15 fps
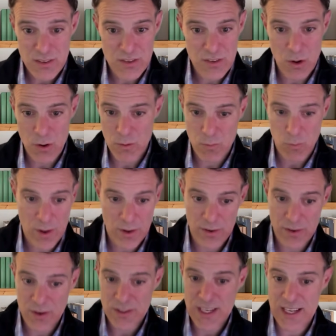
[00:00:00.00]
So whether
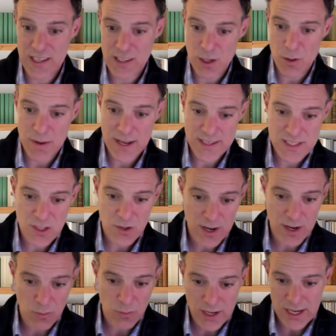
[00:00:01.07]
they're taking their meds the right
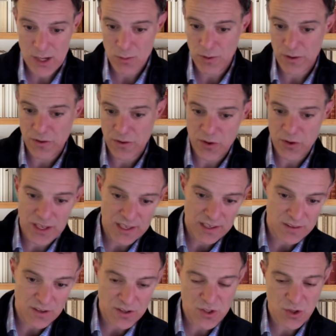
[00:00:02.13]
way, whether they're getting
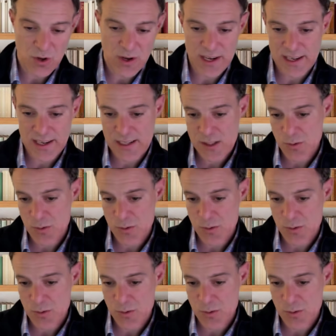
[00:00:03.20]
their screenings,